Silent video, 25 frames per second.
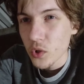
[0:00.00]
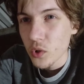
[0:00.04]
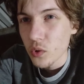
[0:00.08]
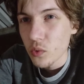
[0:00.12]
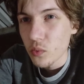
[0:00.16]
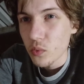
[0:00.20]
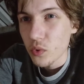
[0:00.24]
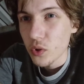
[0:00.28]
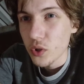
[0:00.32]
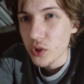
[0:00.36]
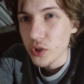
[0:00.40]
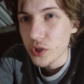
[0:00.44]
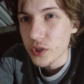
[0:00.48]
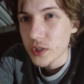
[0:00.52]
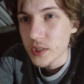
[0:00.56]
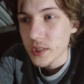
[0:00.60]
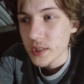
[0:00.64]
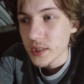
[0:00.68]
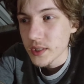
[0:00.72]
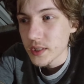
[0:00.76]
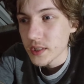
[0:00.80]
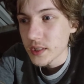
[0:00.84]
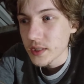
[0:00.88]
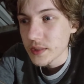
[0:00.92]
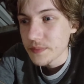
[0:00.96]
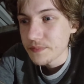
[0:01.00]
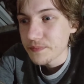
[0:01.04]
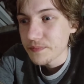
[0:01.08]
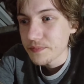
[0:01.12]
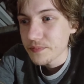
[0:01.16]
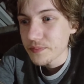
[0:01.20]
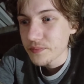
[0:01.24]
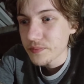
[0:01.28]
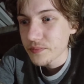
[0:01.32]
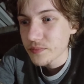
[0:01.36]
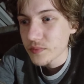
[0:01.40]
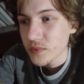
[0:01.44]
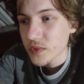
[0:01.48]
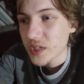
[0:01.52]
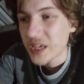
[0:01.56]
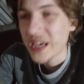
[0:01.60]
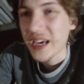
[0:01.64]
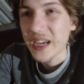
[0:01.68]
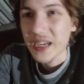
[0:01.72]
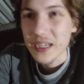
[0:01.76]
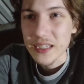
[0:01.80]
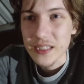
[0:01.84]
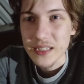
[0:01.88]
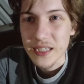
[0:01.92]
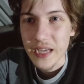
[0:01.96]
would
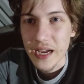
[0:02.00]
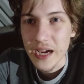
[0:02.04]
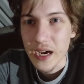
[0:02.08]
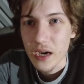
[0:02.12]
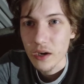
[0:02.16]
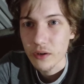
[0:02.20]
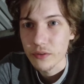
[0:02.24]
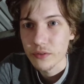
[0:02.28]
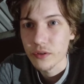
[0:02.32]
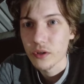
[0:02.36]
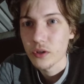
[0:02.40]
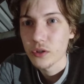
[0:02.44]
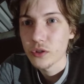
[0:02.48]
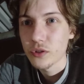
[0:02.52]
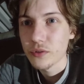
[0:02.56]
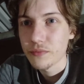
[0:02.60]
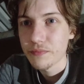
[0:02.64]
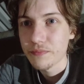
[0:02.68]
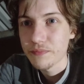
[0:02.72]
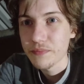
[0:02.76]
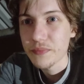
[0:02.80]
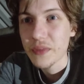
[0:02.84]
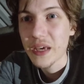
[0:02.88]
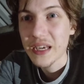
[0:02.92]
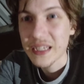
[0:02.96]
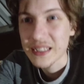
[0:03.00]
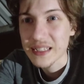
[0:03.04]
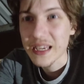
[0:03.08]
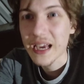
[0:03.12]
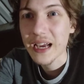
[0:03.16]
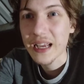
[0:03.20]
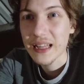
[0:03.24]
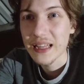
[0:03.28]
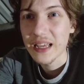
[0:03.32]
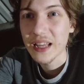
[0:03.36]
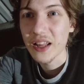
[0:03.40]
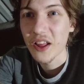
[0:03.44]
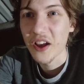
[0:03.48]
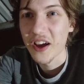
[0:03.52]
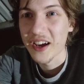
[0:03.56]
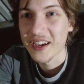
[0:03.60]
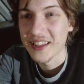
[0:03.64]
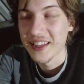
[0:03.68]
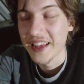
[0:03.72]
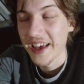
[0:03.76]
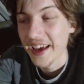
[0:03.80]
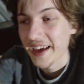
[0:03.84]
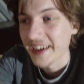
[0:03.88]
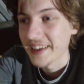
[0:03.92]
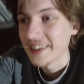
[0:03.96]
kick down exactly like
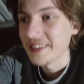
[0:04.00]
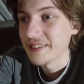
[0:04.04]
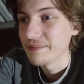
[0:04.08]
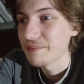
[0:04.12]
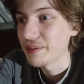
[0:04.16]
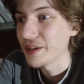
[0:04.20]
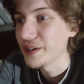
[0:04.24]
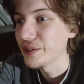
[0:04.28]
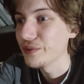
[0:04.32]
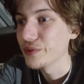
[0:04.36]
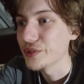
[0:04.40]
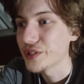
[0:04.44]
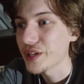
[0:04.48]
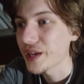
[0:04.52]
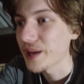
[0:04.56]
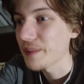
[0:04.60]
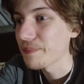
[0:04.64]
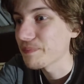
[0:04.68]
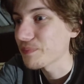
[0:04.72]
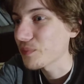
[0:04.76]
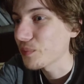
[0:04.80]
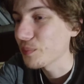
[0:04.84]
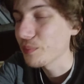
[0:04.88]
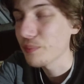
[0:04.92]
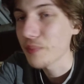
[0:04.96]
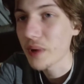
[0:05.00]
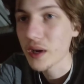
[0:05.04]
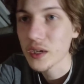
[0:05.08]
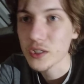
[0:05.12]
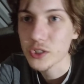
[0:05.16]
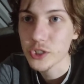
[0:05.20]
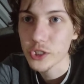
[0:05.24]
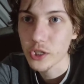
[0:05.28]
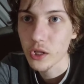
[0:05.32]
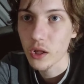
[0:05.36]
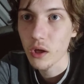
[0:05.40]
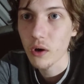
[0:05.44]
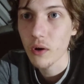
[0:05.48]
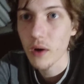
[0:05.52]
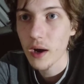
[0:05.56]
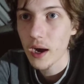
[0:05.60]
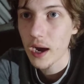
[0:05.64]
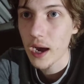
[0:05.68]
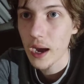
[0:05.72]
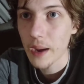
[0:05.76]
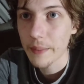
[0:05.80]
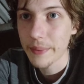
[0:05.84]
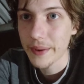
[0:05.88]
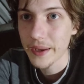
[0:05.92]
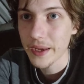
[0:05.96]
that, but it was a much lower
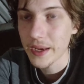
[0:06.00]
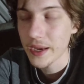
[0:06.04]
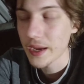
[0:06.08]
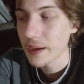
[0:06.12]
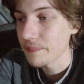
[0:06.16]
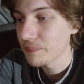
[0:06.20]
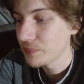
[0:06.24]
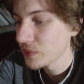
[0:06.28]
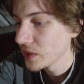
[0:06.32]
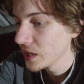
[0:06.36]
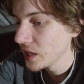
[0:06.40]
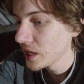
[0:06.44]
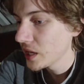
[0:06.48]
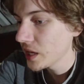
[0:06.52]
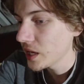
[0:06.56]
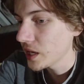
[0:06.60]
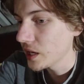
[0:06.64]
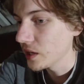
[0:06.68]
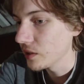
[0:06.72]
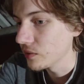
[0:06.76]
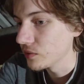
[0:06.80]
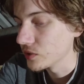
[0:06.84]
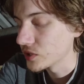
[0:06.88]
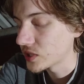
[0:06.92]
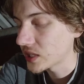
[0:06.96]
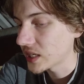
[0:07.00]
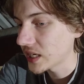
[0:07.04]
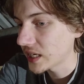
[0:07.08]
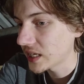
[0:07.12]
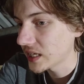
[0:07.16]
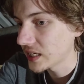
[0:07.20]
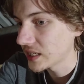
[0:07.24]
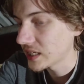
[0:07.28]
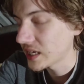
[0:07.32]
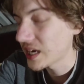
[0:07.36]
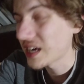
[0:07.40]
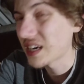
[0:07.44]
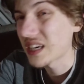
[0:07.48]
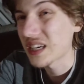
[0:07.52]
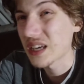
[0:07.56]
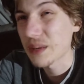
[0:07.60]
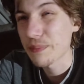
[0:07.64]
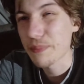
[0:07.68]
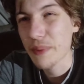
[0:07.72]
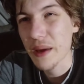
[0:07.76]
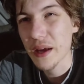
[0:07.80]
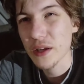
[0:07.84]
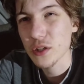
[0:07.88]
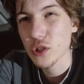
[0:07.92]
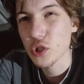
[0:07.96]
RPM. It was kicking down at
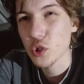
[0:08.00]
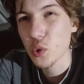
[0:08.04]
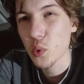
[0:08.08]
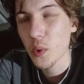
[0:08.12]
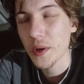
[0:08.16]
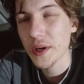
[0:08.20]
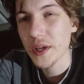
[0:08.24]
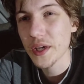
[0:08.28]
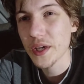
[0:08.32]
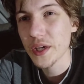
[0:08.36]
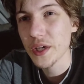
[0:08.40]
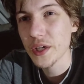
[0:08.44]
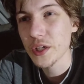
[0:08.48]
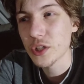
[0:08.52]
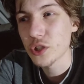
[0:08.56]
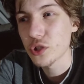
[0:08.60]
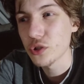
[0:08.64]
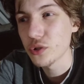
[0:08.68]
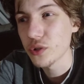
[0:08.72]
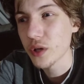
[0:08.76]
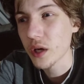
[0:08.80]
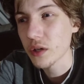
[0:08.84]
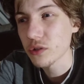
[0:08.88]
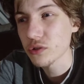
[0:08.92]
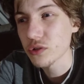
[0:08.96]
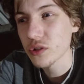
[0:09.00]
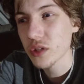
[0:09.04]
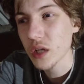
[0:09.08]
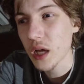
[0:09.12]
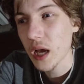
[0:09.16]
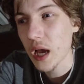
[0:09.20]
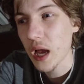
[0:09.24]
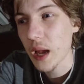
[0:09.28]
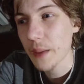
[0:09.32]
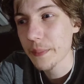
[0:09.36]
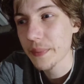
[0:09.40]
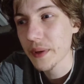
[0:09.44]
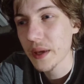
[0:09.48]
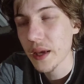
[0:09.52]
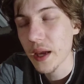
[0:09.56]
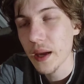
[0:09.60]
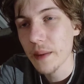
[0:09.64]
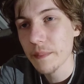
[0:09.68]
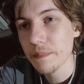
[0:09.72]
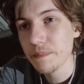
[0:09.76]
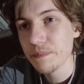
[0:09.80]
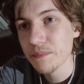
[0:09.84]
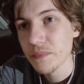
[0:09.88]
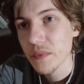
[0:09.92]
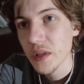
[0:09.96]
about 2200
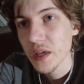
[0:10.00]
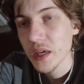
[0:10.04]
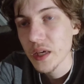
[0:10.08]
RPM,